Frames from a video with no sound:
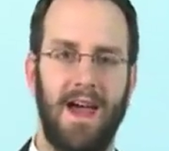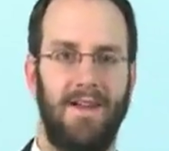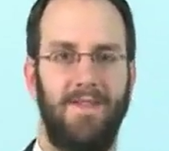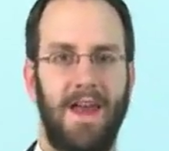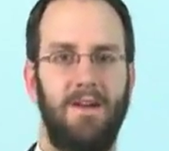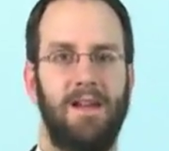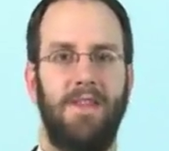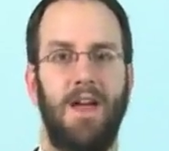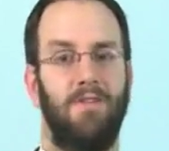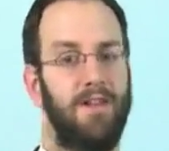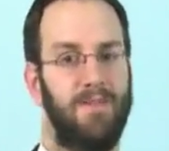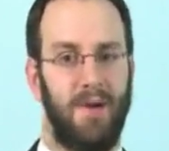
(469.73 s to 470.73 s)
and if they don't get
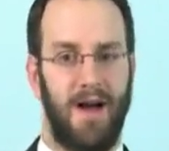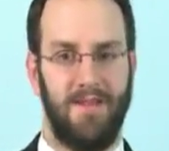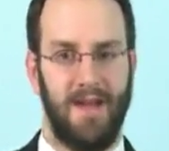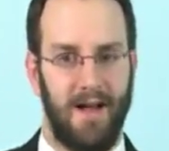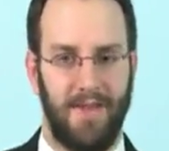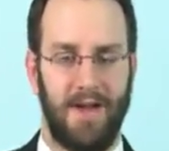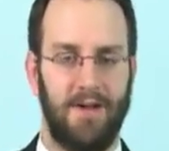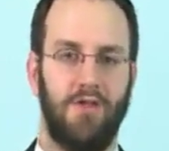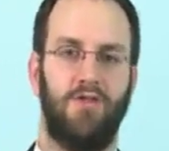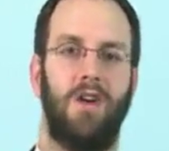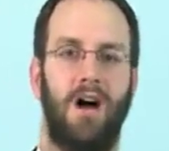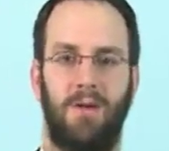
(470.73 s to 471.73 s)
that response out, they're in
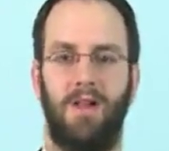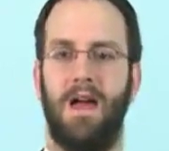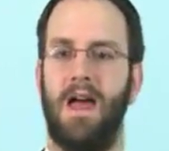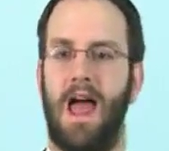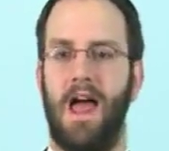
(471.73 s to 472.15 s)
trouble.